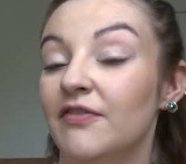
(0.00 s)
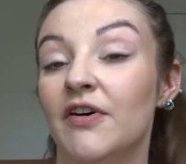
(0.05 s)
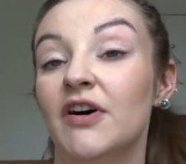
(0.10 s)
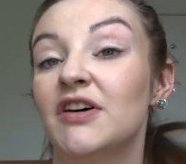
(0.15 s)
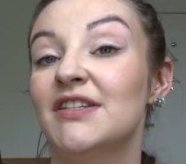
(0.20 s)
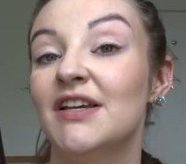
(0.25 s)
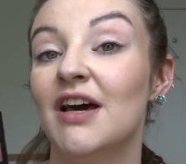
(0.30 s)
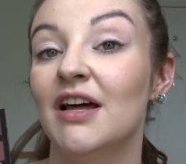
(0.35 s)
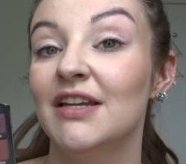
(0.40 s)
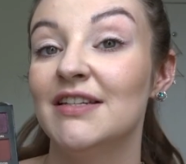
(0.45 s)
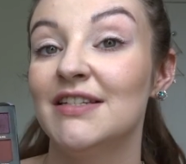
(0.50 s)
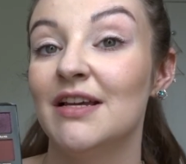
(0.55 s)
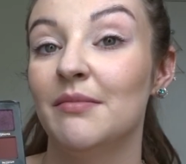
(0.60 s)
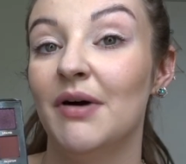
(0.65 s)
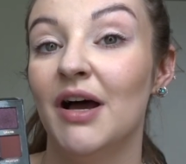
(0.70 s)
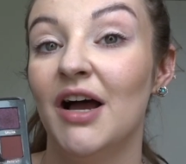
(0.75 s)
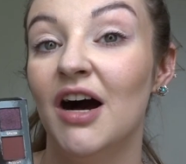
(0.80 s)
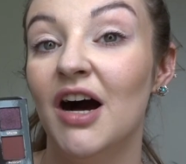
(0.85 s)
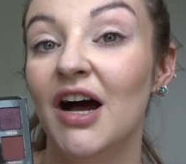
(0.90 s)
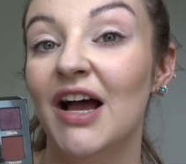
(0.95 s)
The first colors that
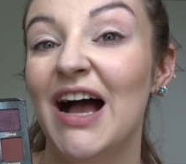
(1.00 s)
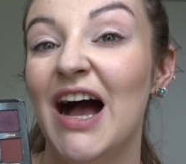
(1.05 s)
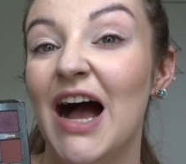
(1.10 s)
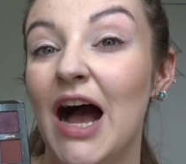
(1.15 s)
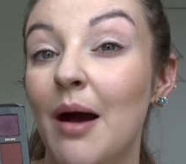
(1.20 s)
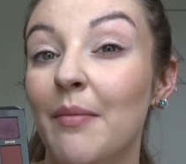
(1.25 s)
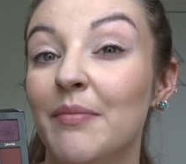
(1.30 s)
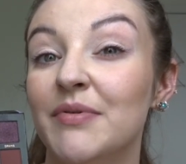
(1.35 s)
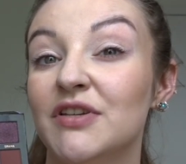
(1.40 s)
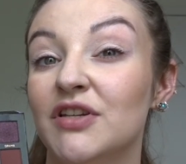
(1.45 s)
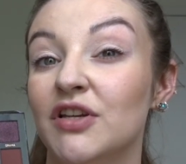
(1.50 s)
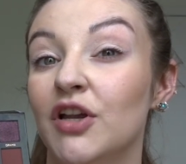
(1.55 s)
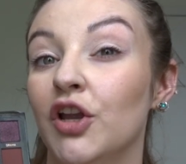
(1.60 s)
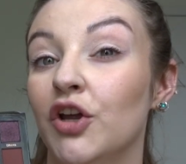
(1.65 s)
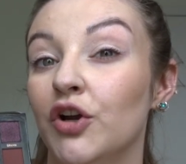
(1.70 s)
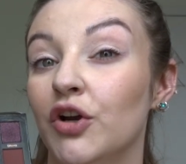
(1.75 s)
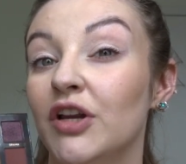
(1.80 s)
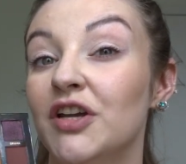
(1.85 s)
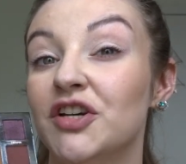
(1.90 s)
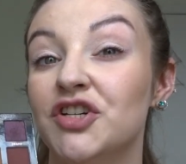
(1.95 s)
my eye
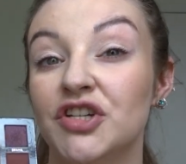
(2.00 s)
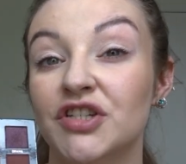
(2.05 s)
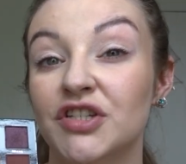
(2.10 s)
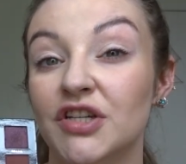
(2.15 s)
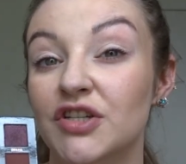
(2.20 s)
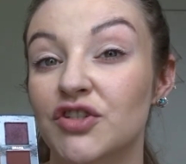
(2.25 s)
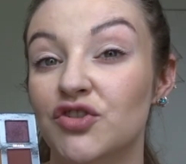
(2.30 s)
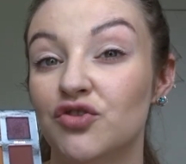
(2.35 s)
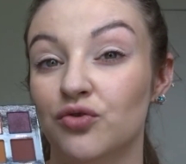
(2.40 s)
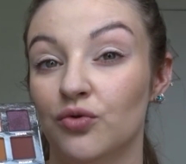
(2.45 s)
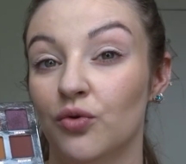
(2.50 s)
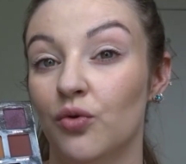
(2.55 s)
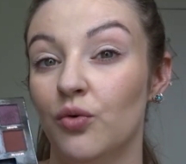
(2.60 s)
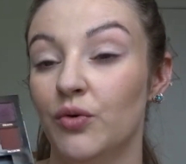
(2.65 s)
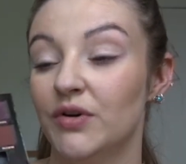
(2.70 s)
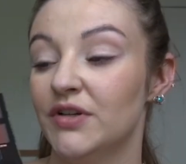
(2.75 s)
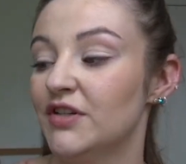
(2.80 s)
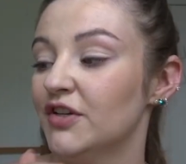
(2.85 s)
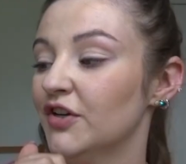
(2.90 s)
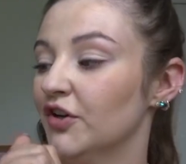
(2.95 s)
absolutely just is
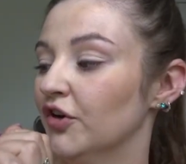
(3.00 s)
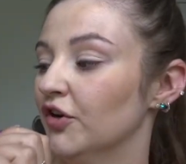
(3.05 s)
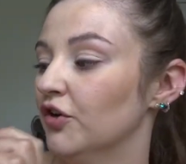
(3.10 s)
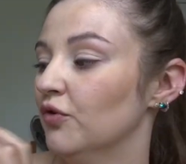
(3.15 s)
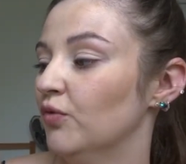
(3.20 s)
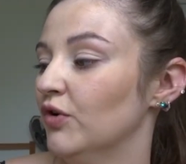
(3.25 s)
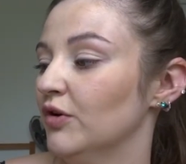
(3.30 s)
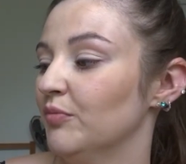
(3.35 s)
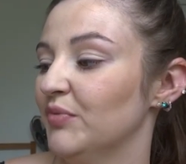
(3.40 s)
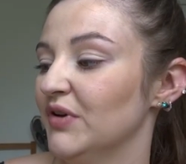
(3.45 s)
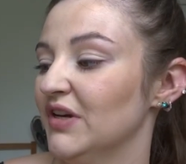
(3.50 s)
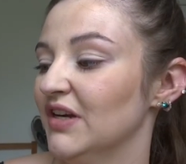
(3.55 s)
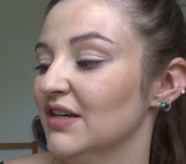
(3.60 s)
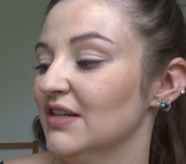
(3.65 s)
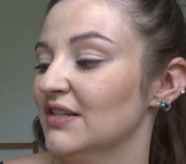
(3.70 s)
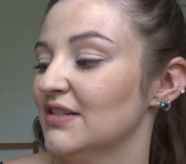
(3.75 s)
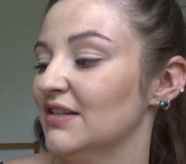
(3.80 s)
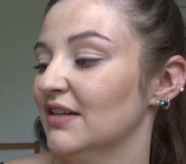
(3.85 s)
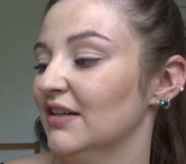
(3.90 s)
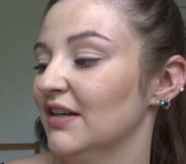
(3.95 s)
drawn to would
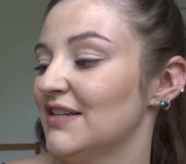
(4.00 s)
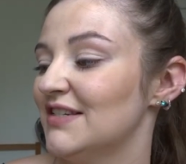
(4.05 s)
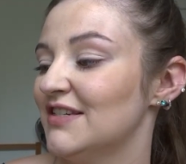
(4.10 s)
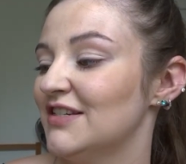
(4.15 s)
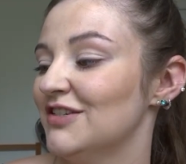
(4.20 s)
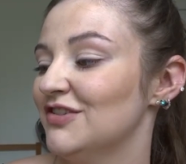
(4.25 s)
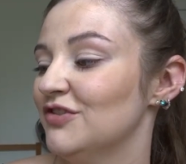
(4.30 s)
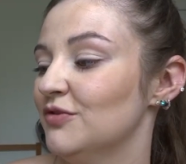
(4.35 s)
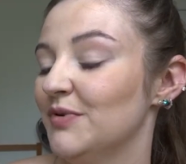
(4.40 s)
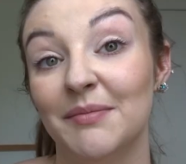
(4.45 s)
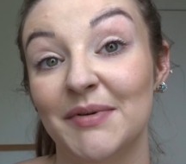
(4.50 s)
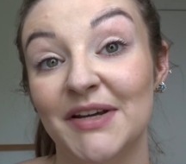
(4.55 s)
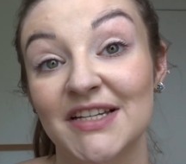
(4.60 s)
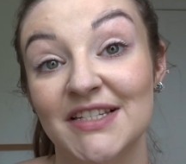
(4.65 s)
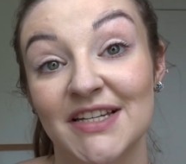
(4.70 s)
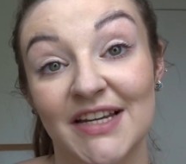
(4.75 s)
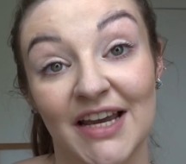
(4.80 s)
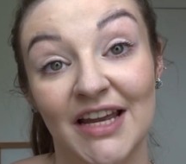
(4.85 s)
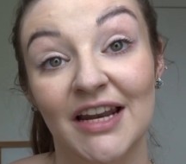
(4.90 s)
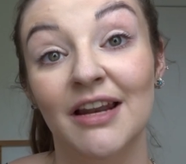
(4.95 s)
be Celestial,
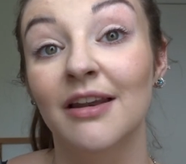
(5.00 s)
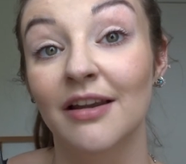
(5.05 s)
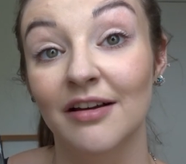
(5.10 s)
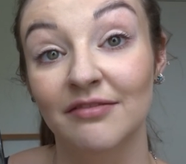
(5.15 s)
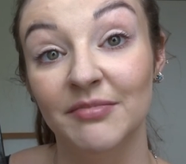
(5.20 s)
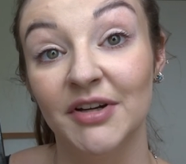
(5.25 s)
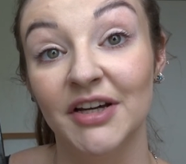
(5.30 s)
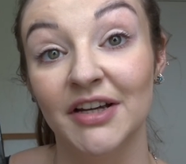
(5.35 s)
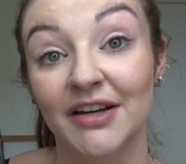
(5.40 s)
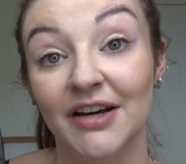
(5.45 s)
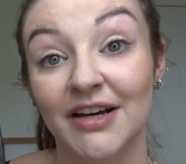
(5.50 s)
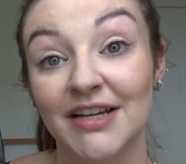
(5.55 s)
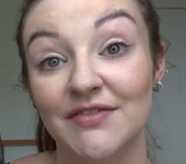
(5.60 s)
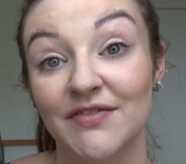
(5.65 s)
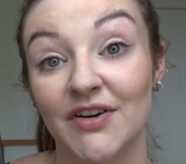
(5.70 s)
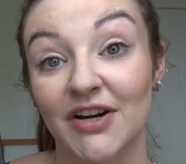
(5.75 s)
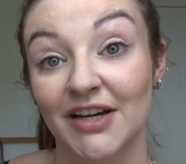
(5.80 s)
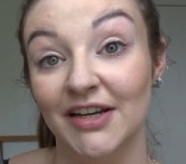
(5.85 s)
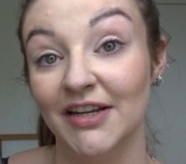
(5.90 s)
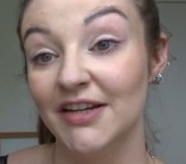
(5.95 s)
because again, love me a nice
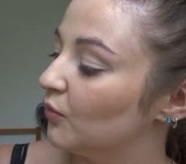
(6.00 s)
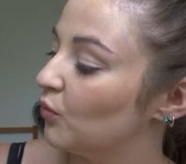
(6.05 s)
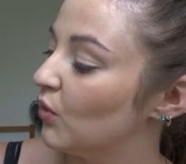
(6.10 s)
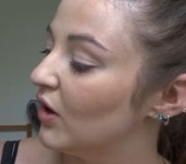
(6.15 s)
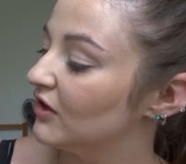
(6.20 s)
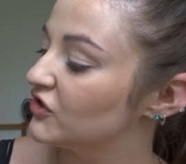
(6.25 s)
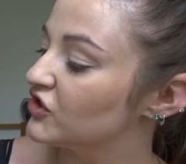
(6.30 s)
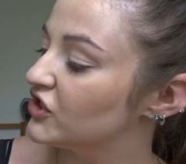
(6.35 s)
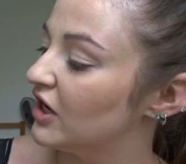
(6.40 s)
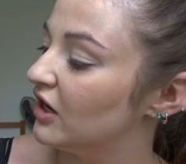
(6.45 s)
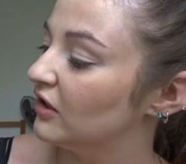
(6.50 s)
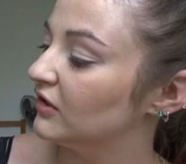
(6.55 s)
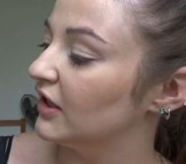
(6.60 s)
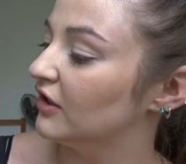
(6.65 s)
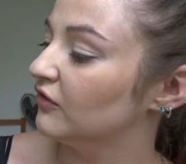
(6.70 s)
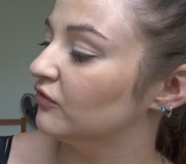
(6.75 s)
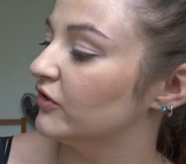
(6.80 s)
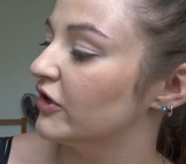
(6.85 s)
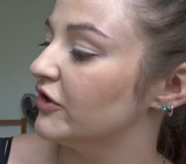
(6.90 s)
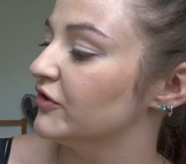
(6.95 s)
violet. Wild Child
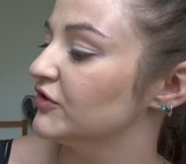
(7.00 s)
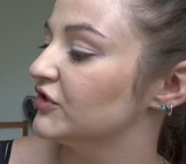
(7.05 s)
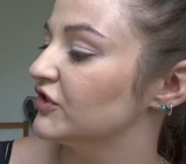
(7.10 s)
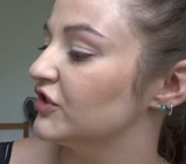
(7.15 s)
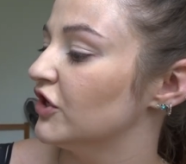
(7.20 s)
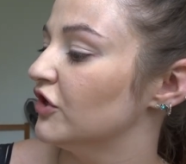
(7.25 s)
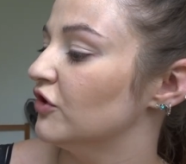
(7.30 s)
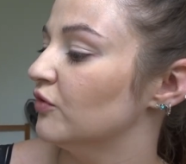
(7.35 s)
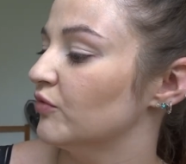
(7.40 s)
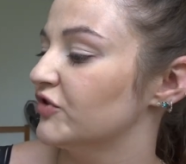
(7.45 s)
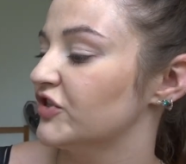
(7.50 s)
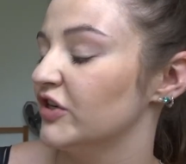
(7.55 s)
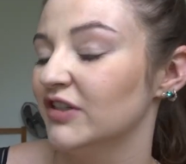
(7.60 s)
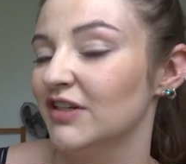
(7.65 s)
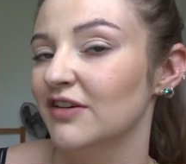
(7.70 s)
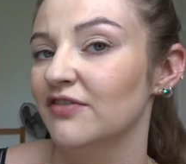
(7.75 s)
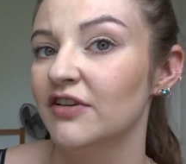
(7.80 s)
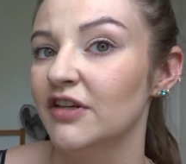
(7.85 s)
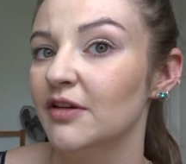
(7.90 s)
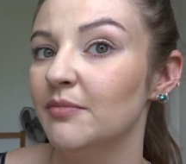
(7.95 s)
and Rose Gold, which I'll
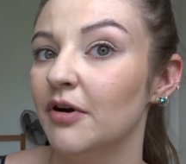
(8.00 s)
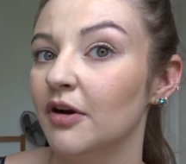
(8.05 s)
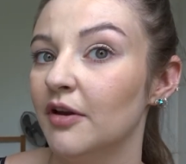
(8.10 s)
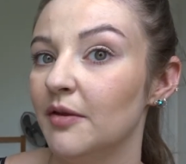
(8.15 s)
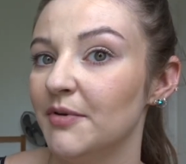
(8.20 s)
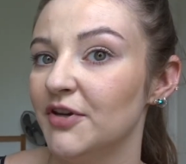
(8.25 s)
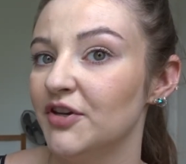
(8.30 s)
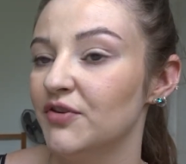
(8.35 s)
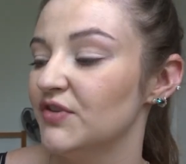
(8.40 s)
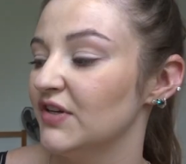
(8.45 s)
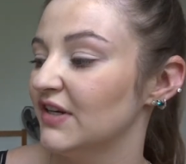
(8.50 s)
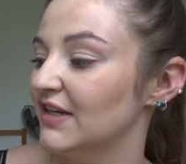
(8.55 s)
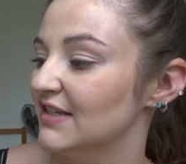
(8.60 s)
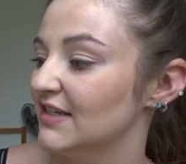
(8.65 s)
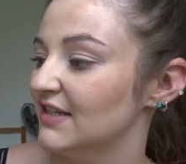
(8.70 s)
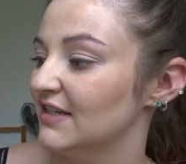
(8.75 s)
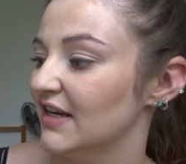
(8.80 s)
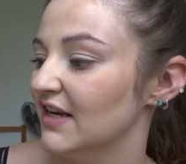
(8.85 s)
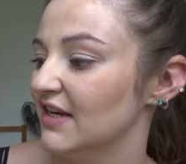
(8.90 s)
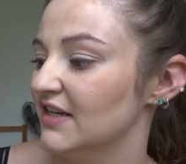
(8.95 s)
definitely probably be using in
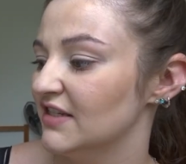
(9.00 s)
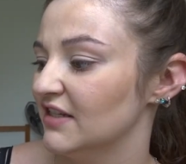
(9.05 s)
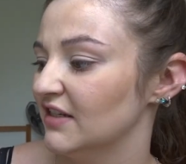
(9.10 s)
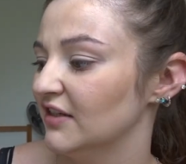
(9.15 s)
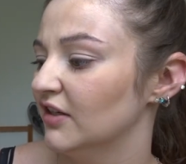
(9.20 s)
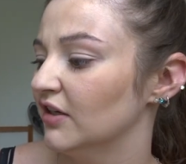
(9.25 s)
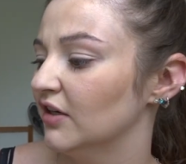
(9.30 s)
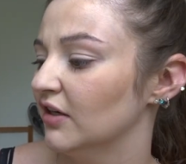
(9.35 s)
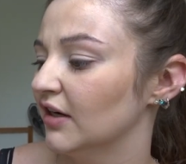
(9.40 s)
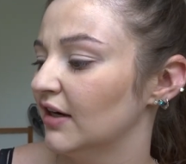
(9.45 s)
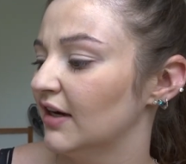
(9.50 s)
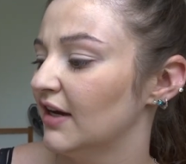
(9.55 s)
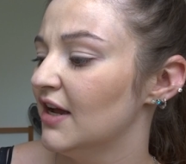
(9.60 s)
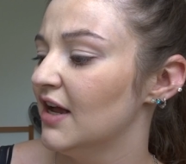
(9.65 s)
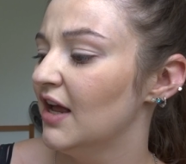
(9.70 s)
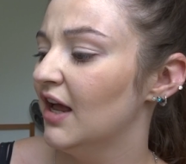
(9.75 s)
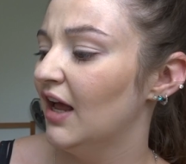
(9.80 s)
today's look.